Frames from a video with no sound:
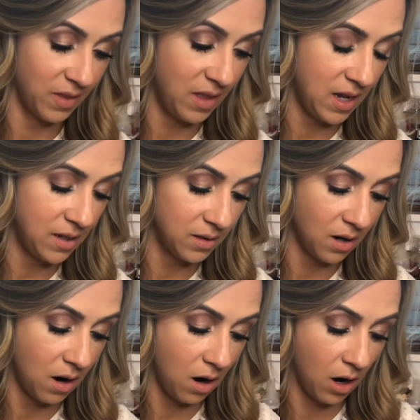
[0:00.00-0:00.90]
These
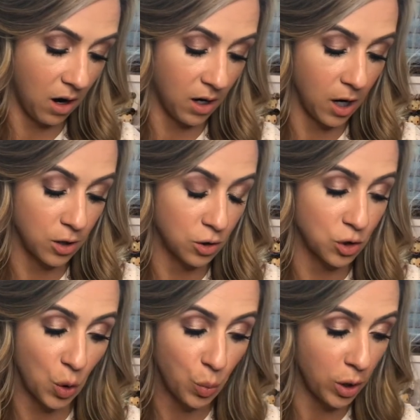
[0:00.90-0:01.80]
are
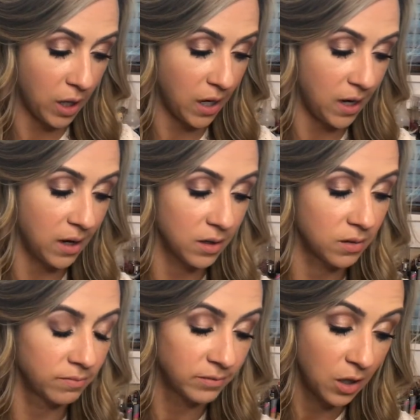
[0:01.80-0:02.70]
so pretty,
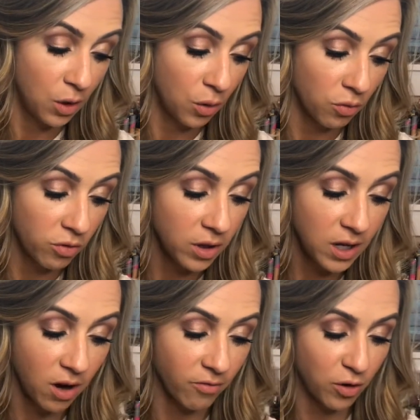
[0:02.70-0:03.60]

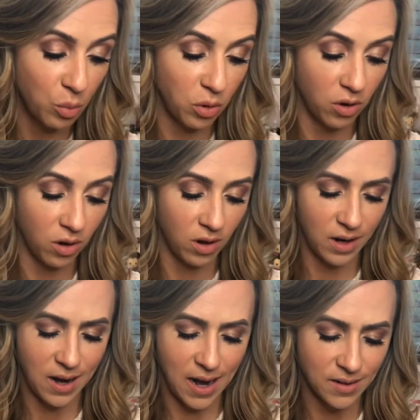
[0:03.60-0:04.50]
really comfortable,
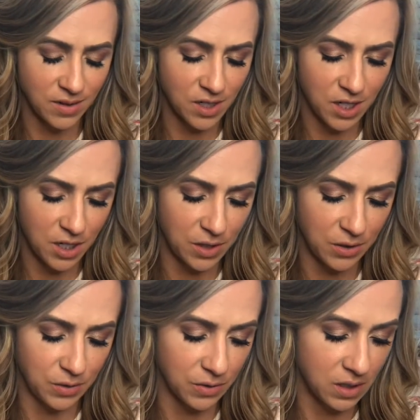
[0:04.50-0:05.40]
nice to
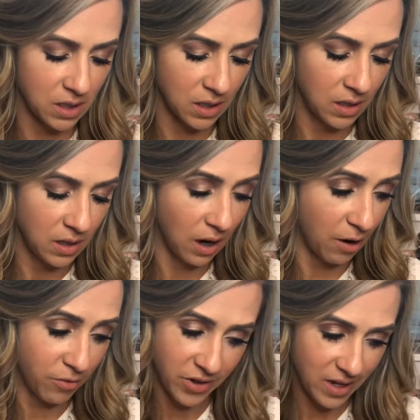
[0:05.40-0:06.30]
use. I
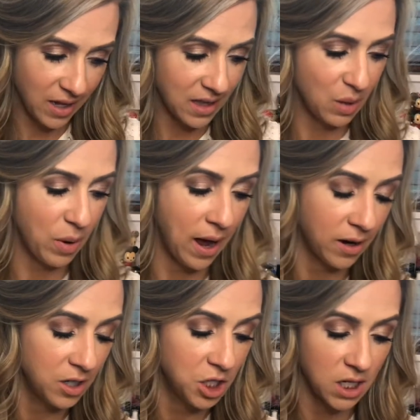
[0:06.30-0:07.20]
really like the
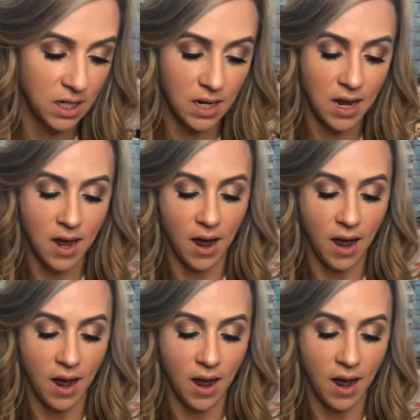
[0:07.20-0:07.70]
packaging.